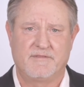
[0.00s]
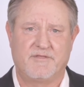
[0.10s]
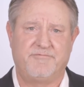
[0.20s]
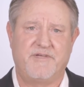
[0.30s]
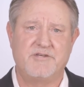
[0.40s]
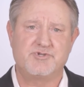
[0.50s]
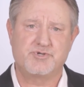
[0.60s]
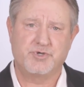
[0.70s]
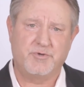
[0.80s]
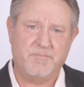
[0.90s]
The Fed
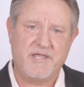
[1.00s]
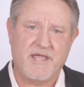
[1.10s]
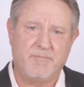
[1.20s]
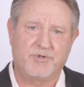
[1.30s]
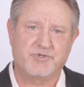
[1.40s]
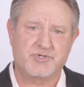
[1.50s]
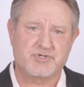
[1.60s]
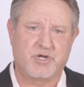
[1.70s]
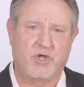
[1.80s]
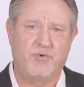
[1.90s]
should be able to
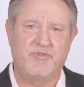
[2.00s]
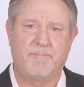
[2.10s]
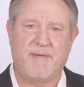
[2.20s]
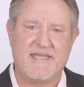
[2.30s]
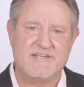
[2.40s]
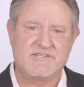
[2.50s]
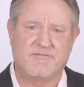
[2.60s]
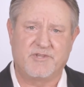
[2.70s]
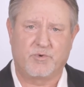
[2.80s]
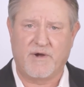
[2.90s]
slow the pace of
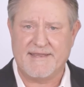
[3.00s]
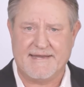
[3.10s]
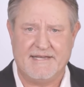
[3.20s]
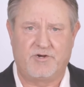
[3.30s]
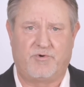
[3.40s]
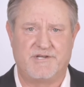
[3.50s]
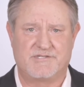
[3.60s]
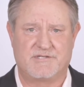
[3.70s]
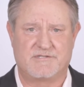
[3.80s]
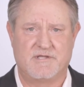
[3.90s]
their rate
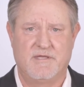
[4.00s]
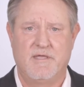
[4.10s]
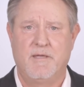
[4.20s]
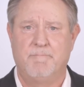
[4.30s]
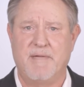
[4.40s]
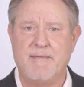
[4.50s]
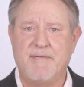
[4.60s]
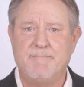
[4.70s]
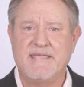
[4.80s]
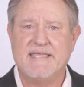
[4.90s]
increases,
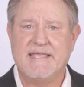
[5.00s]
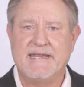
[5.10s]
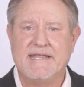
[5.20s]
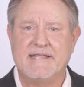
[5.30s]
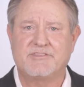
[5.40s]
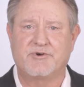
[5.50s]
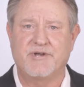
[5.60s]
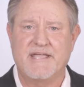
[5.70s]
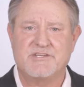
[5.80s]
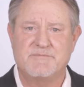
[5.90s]
maybe beginning at their
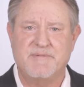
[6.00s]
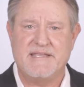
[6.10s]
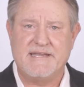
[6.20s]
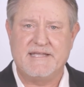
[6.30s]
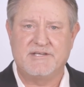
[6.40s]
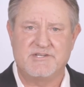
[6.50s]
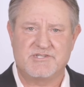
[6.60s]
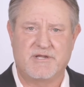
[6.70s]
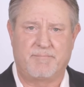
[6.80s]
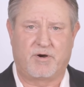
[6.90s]
next meeting in
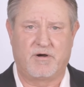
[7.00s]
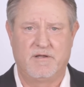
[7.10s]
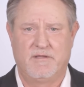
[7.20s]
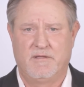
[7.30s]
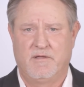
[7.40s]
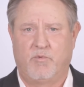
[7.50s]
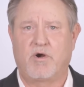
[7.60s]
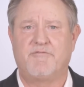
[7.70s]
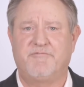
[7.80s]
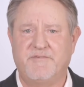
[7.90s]
December, where
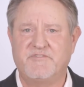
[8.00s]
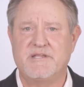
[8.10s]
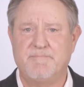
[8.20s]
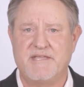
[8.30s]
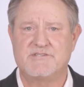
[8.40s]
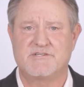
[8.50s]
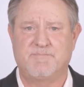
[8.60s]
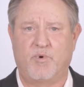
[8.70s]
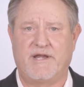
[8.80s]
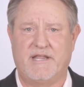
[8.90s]
a 50 basis
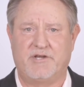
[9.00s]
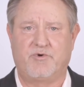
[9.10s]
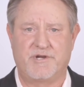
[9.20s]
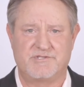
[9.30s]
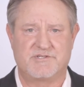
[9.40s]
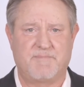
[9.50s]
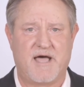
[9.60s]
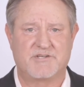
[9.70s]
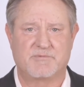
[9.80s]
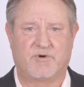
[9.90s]
point increase is
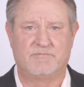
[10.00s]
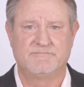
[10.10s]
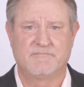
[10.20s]
possible.